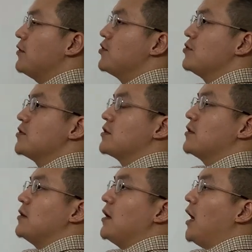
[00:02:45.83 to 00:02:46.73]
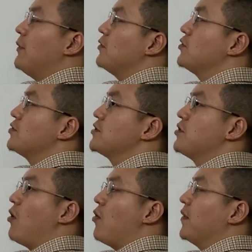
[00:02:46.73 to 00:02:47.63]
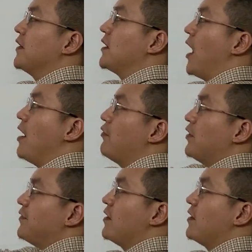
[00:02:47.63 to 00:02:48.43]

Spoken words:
the door with the car for the